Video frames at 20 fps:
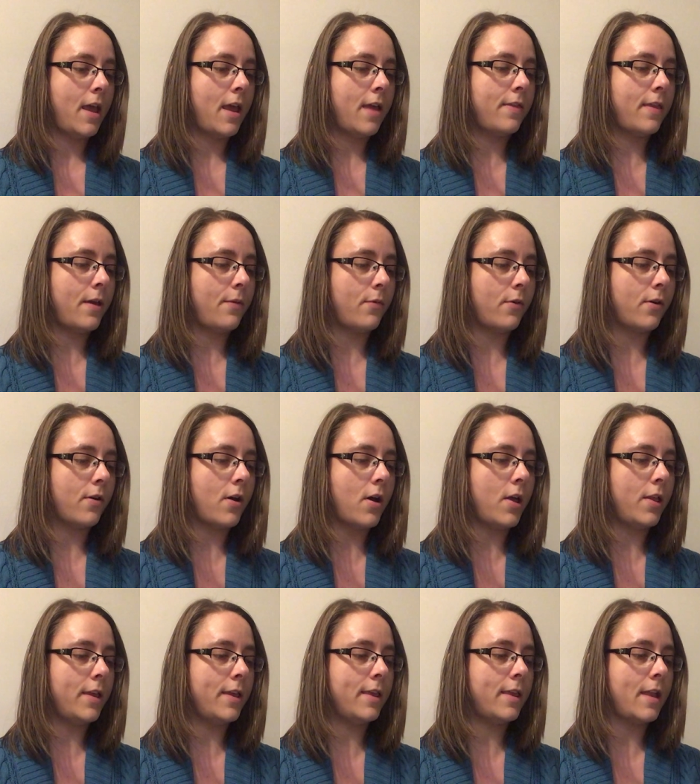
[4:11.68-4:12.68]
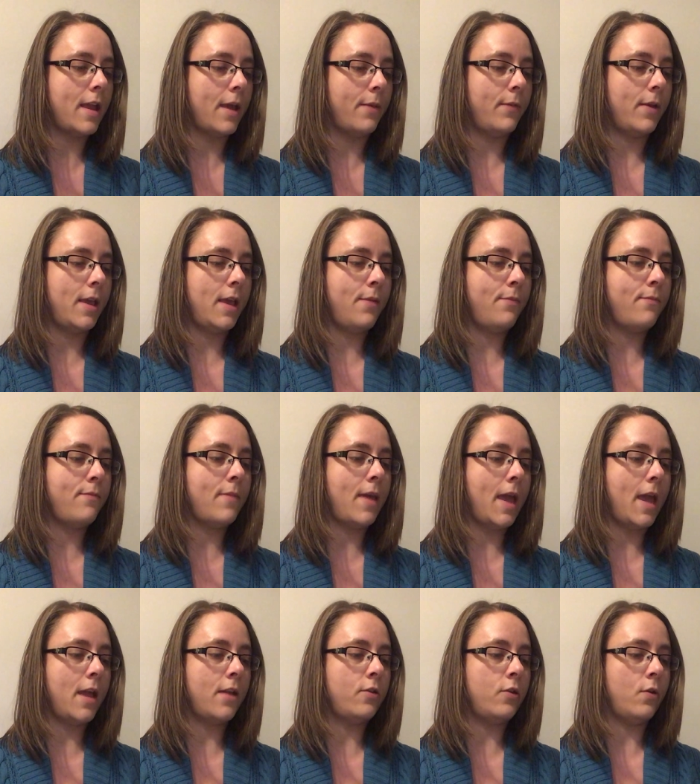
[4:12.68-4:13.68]
and they will call his name
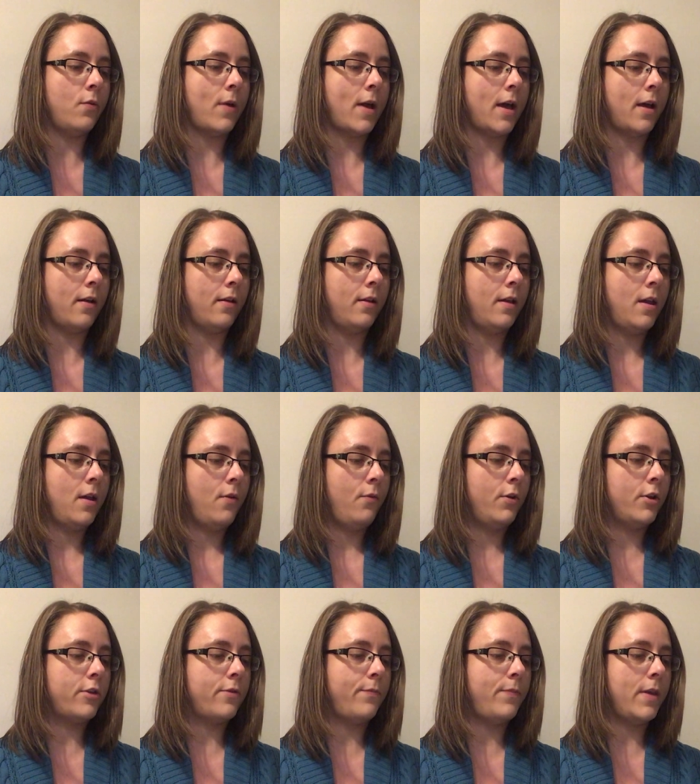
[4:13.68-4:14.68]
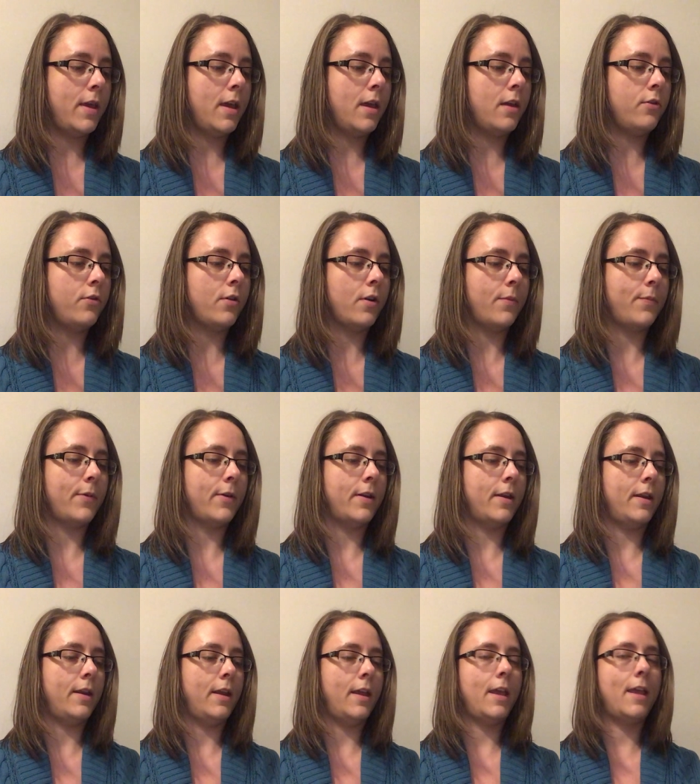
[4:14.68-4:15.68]
Emmanuel, which being
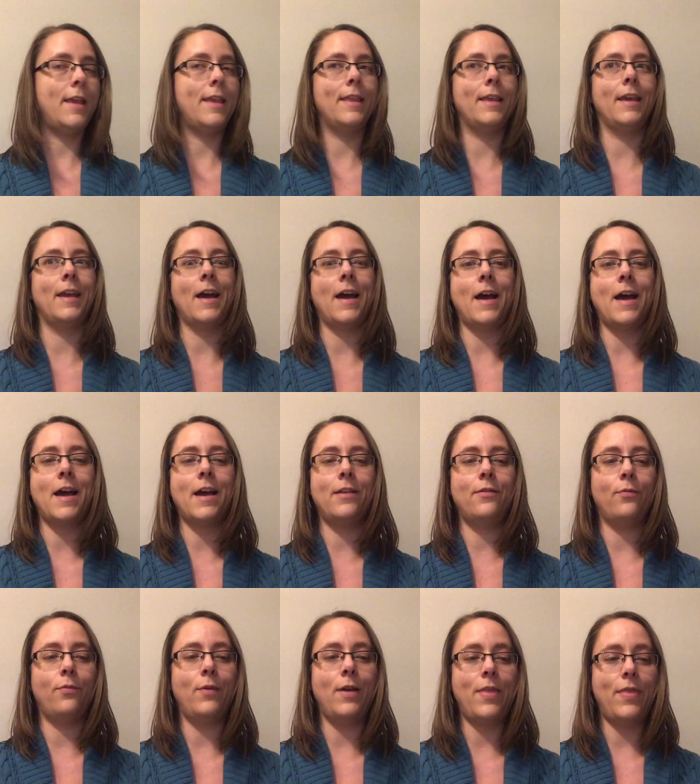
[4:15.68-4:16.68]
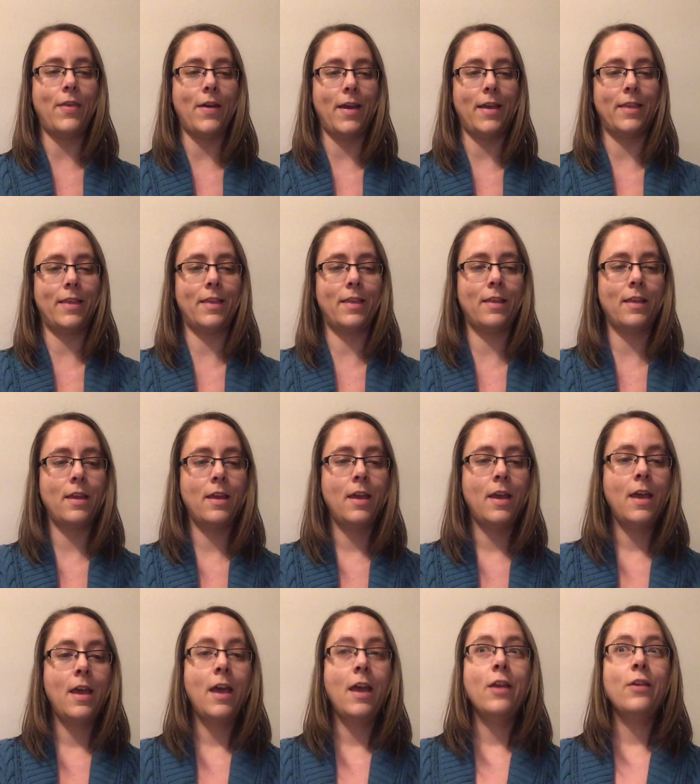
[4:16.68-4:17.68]
interpreted is God with us.
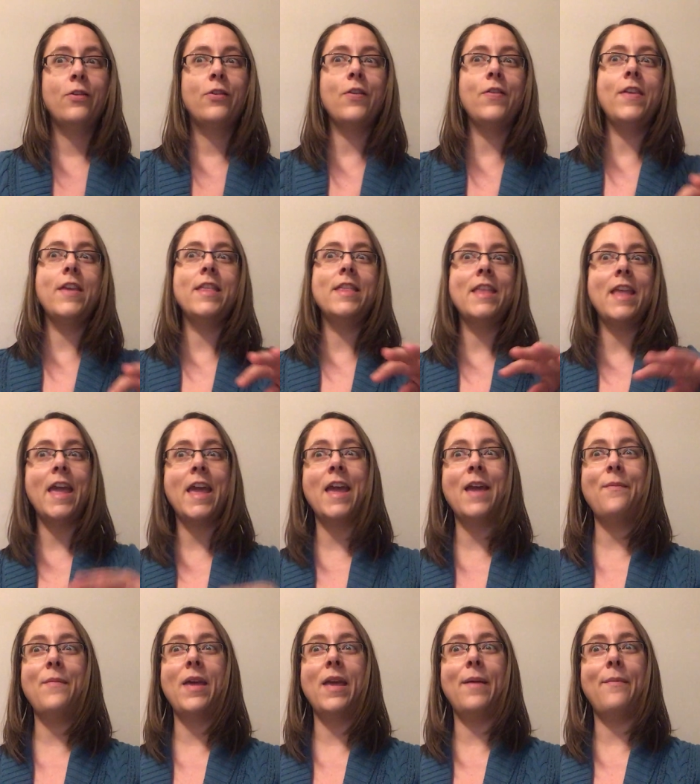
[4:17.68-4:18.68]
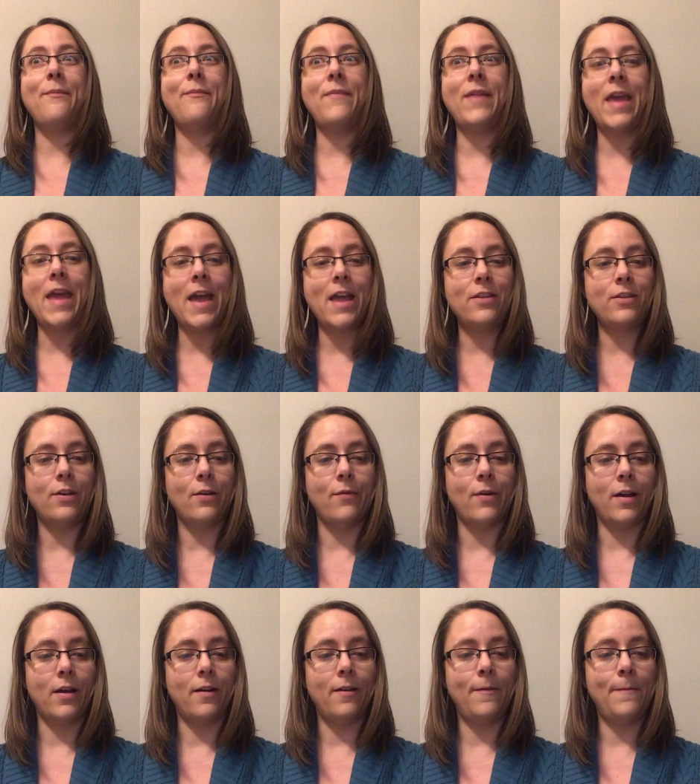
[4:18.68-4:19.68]
So the name
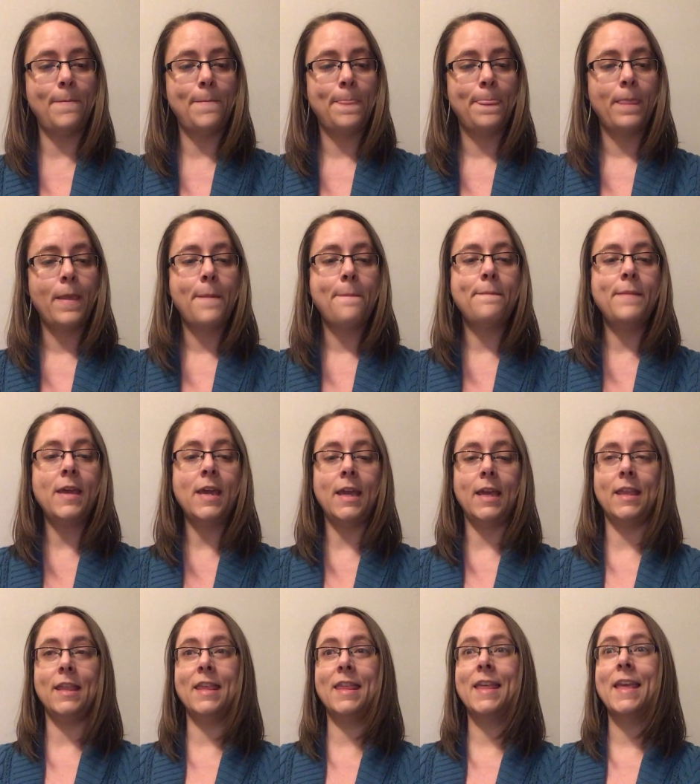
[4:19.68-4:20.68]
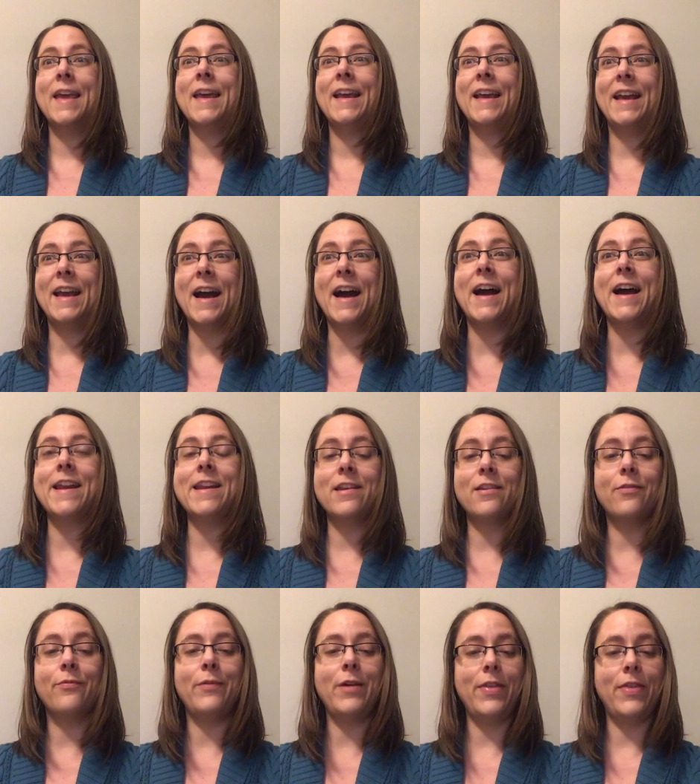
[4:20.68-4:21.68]
Emmanuel means God
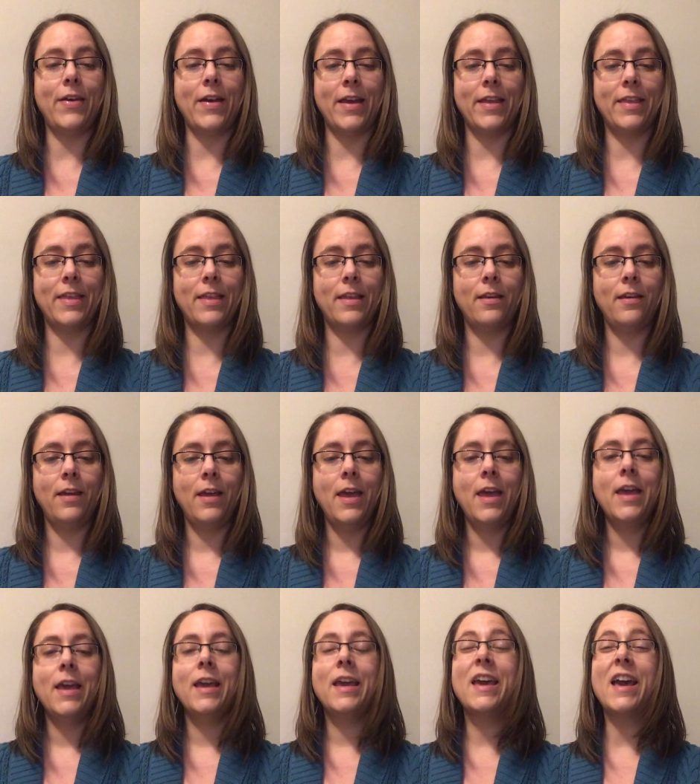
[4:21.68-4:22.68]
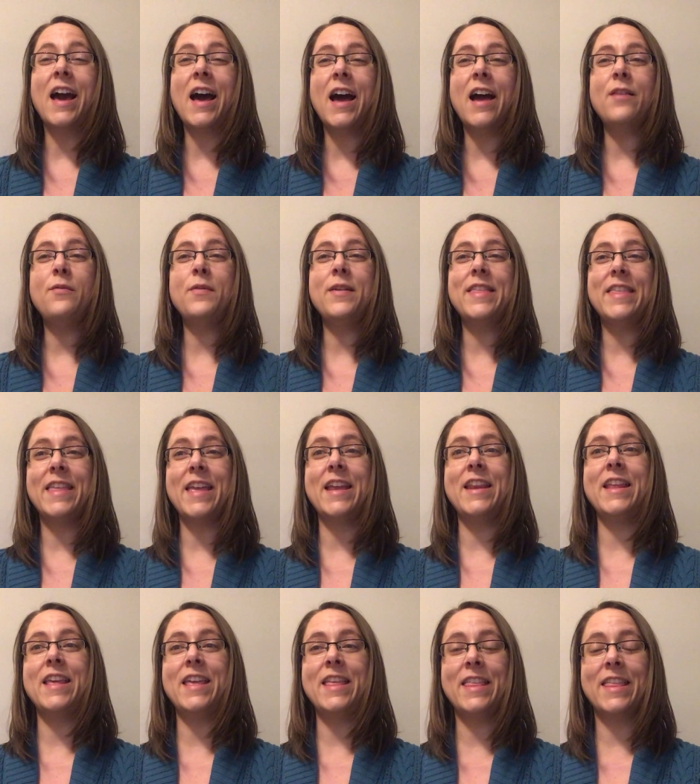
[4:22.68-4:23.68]
is with us. God would send
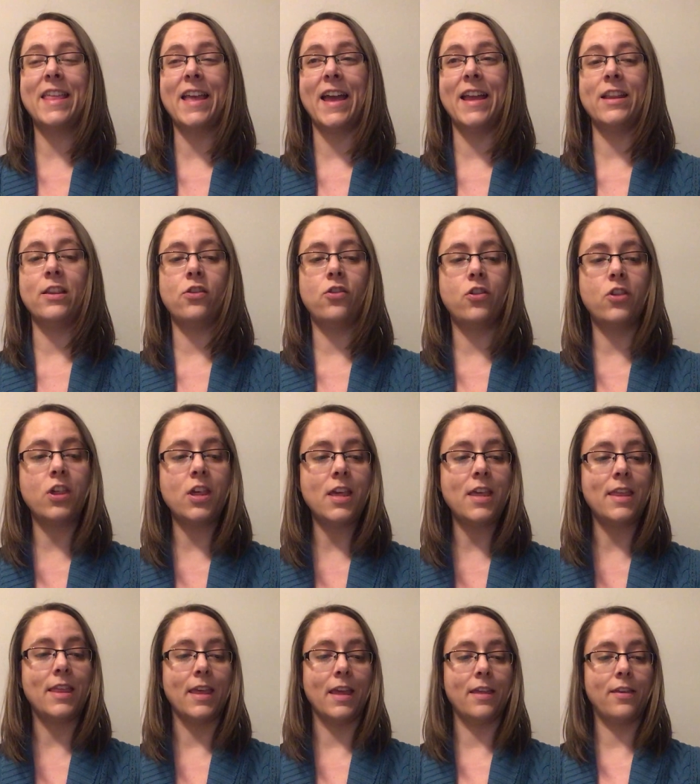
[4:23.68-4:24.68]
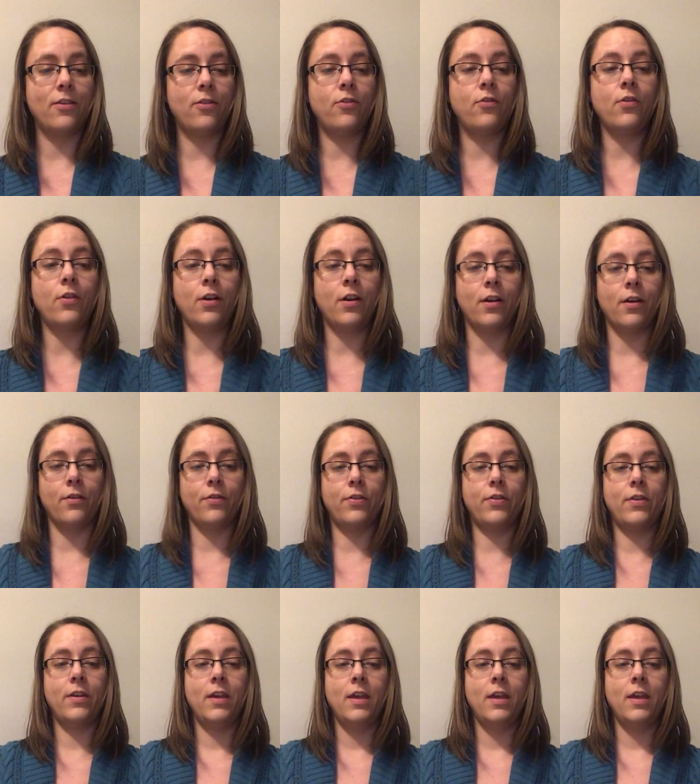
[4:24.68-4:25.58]
his son, Jesus, to earth.